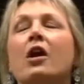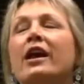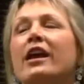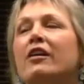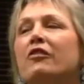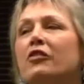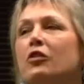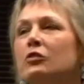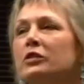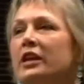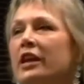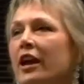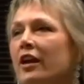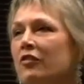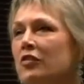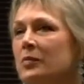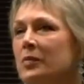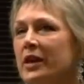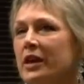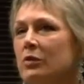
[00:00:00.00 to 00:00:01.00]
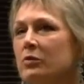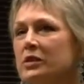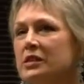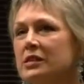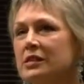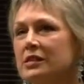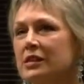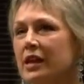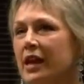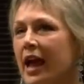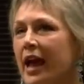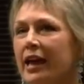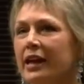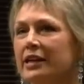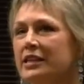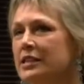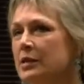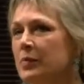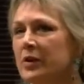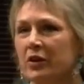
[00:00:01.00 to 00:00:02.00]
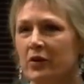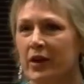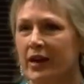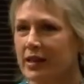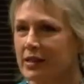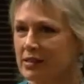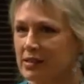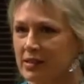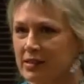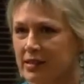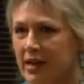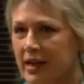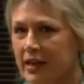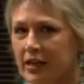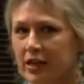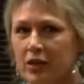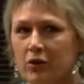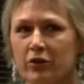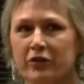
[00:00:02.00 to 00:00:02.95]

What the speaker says: if only everybody had a democratic society,